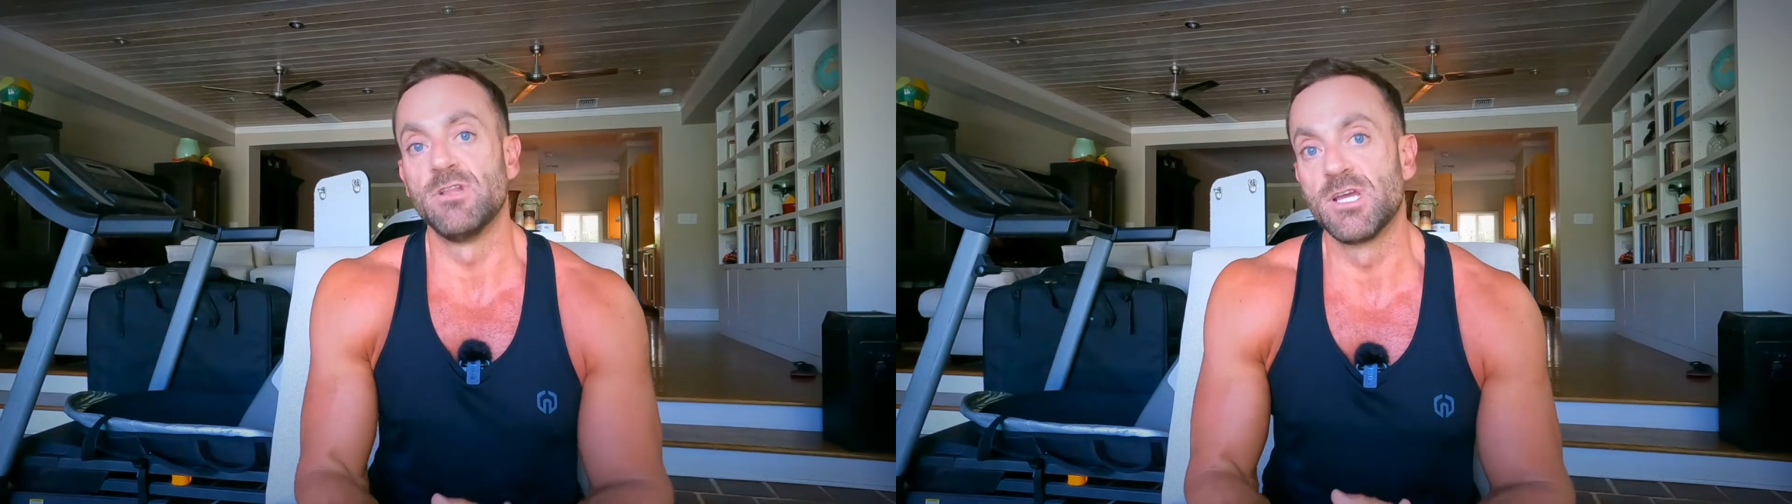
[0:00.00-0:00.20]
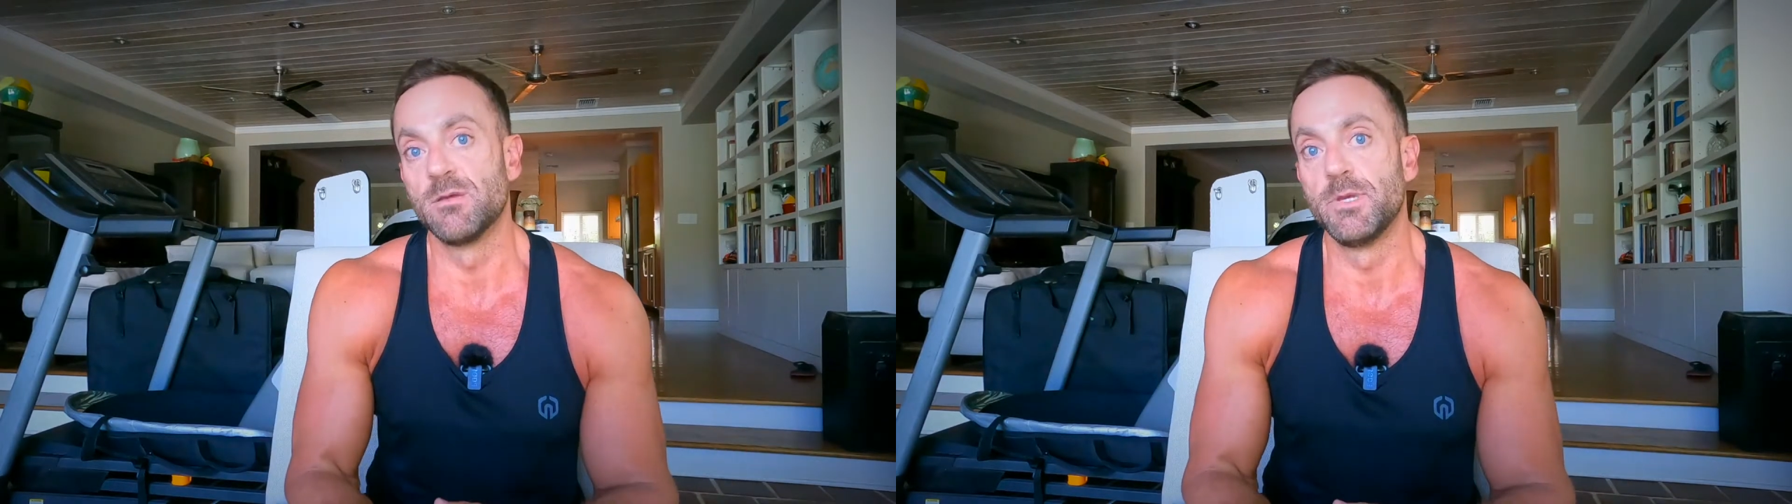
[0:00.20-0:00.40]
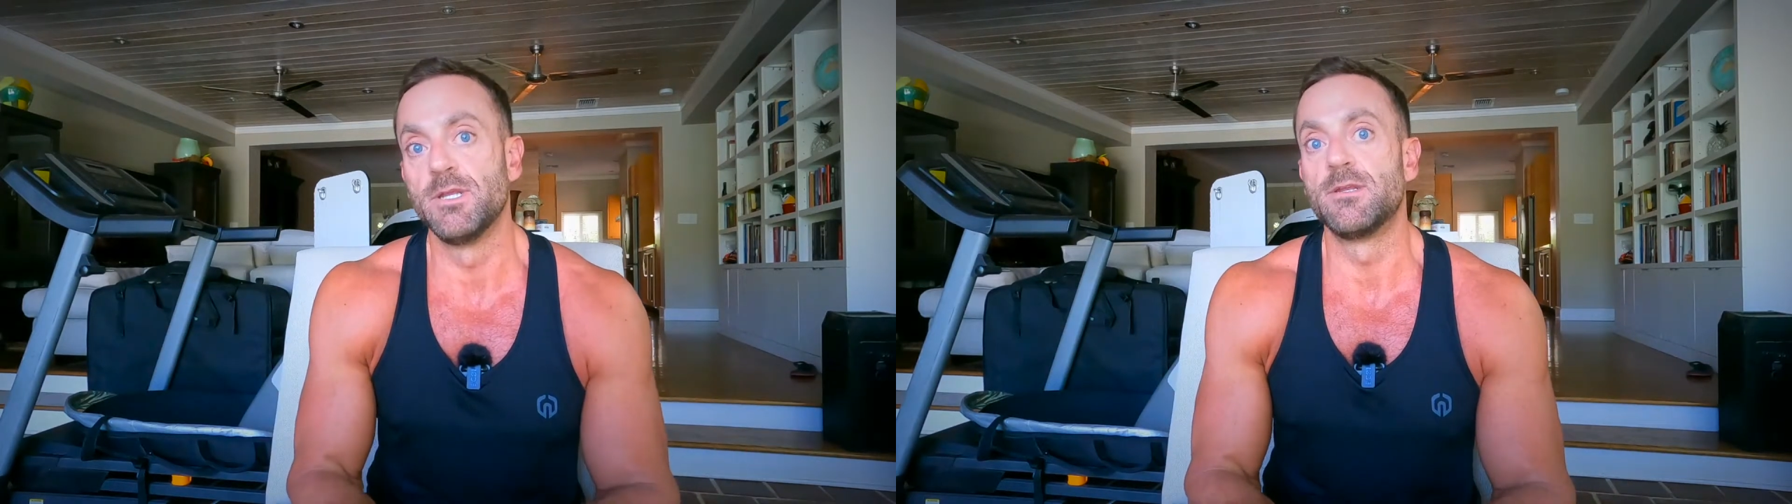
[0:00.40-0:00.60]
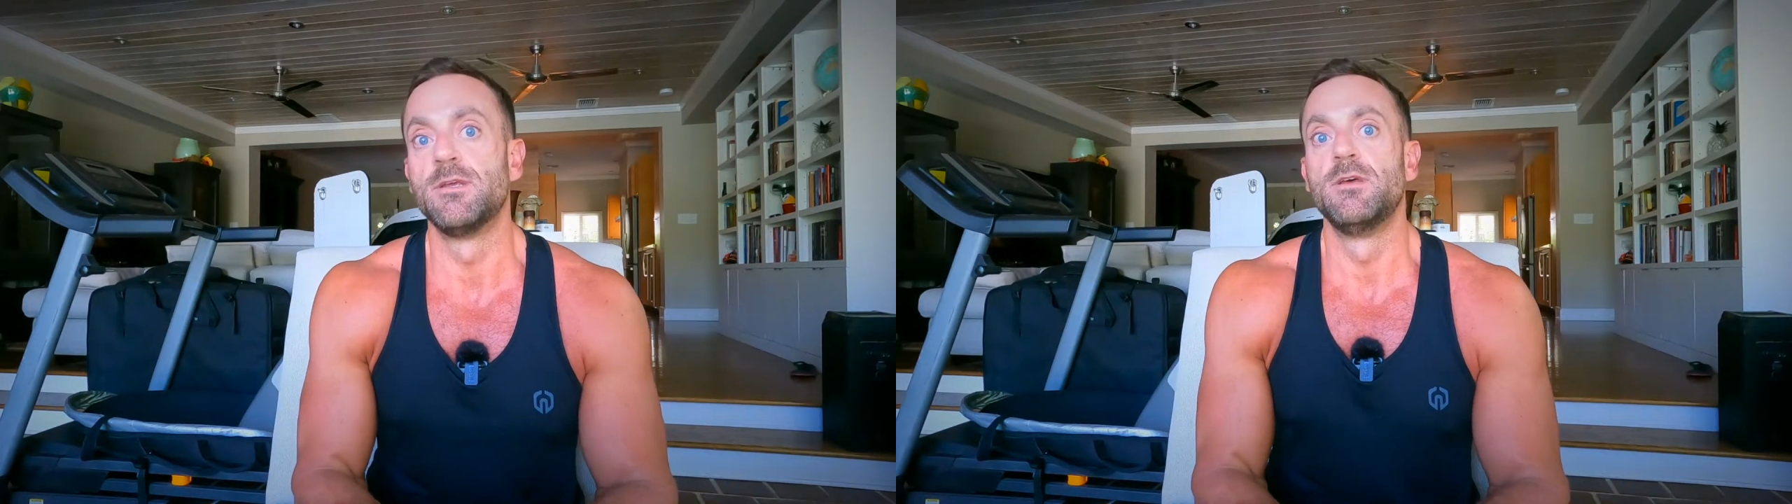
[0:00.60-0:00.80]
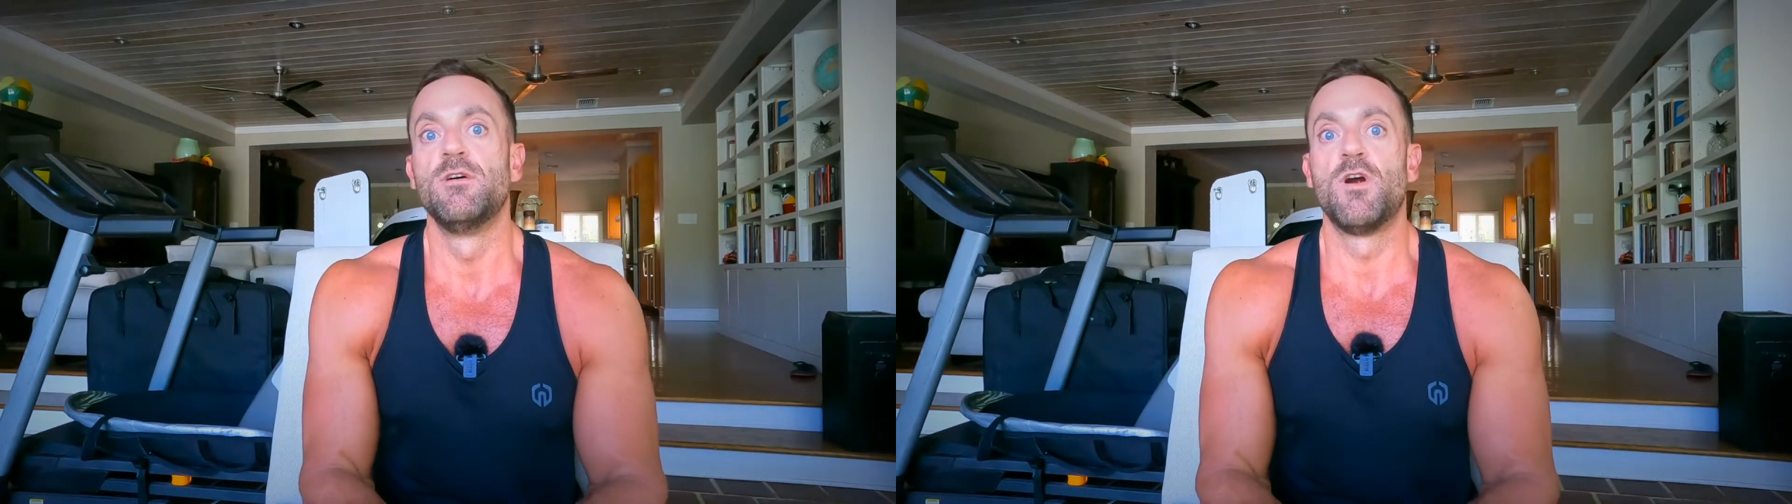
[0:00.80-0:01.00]
ligament
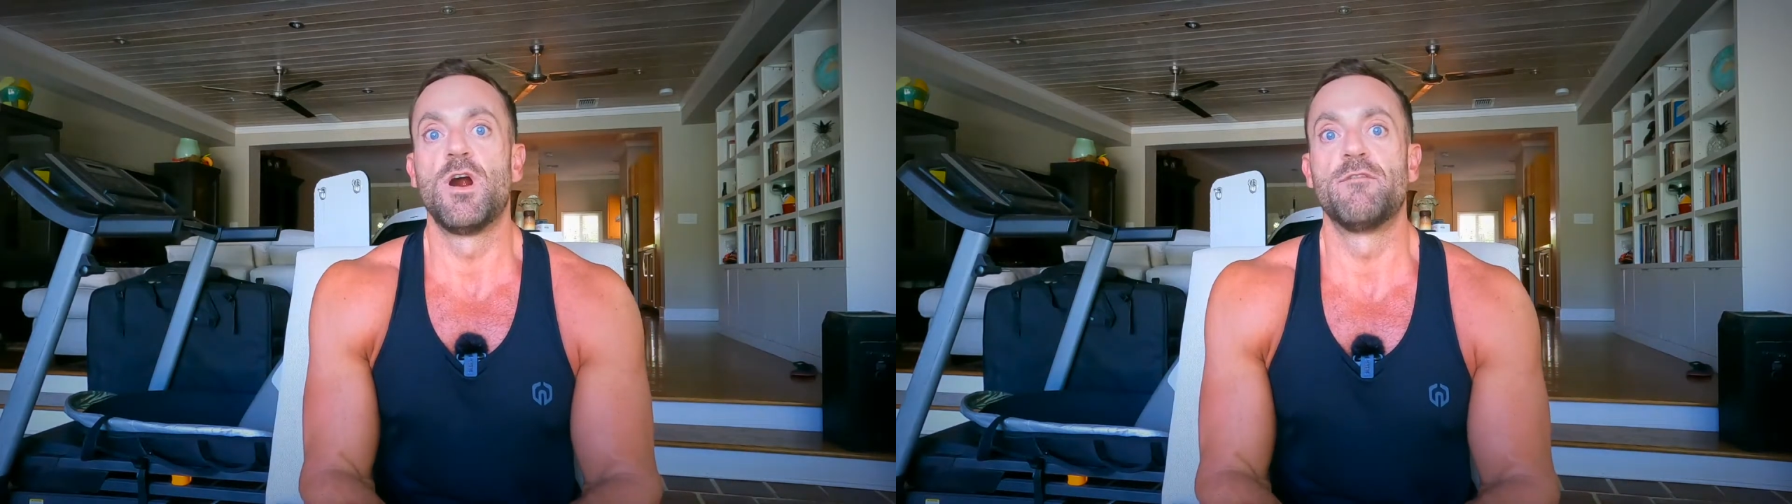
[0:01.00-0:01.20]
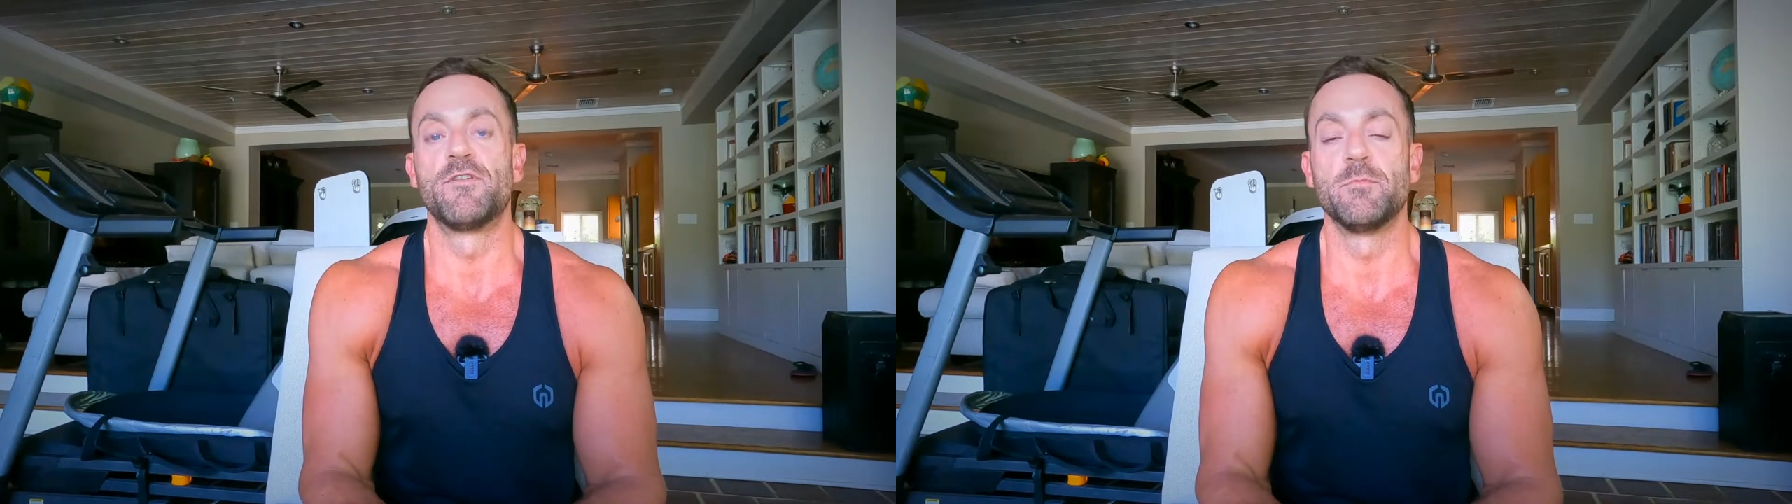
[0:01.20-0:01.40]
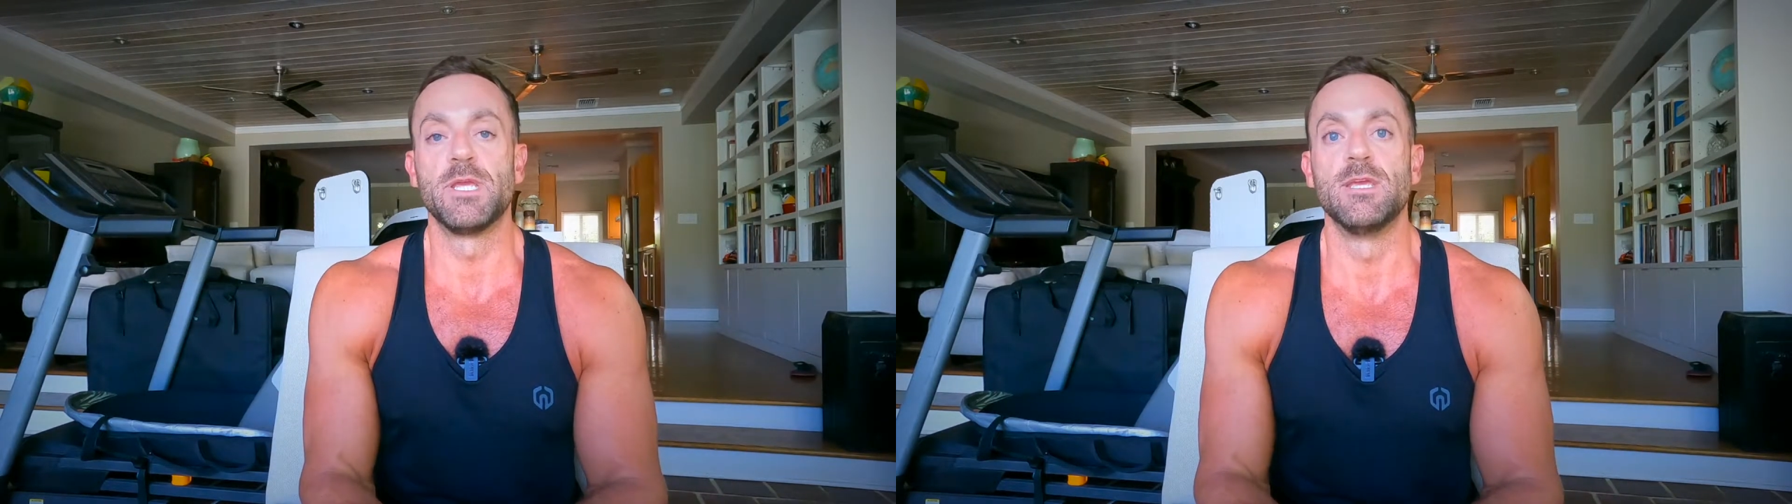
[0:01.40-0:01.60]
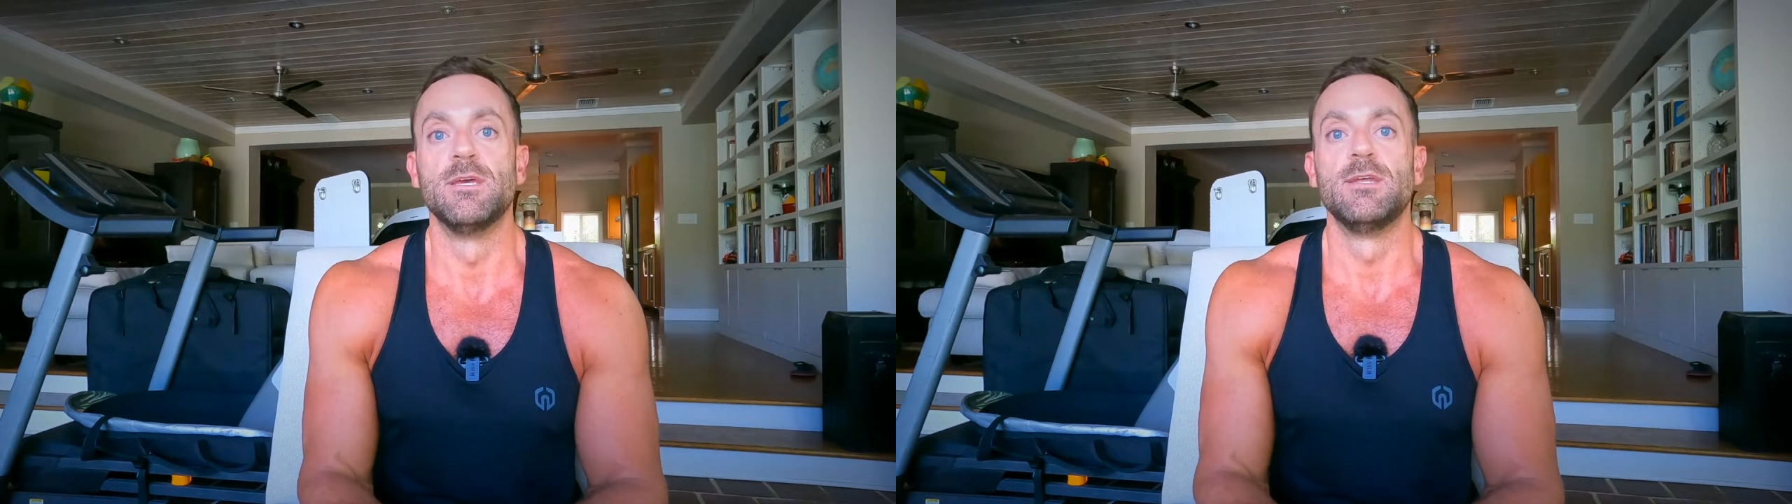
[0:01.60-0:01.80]
for me.